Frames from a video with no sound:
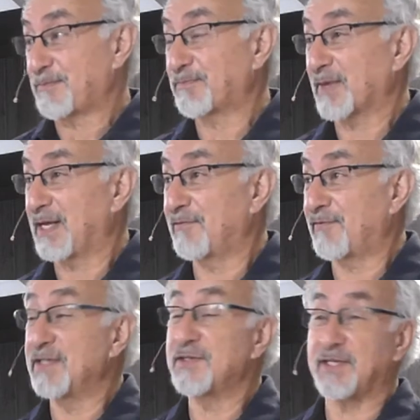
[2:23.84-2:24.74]
And
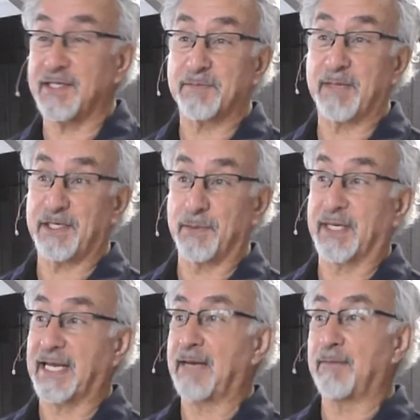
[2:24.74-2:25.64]
funsies meant you were
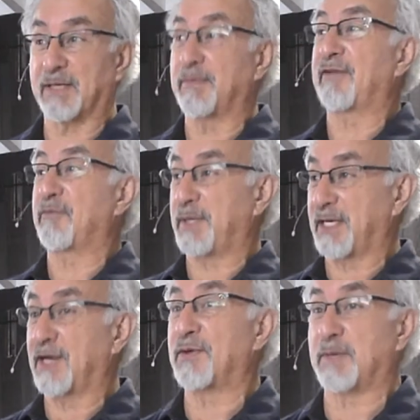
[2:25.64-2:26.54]
gambling, but everybody
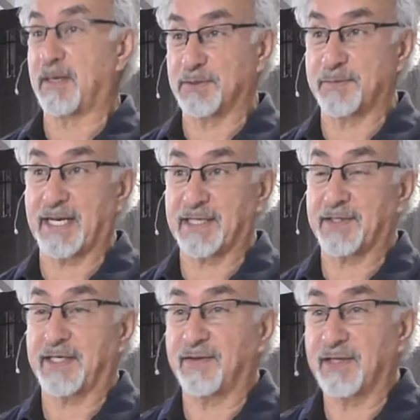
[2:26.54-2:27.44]
got their marbles back at
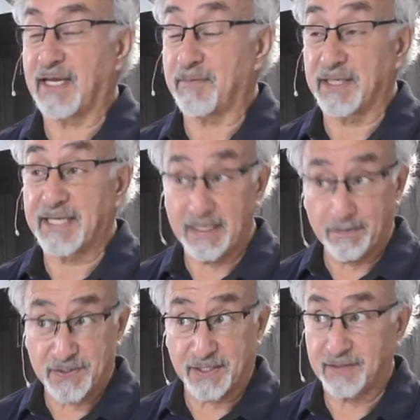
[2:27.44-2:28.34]
the end of the game. But
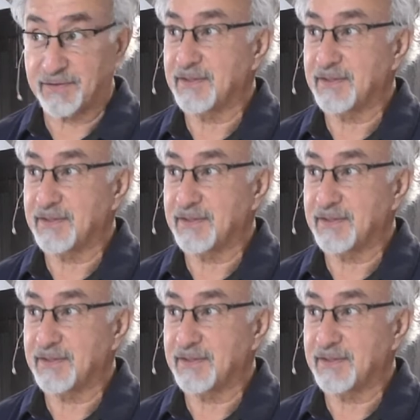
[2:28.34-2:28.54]
keepsies,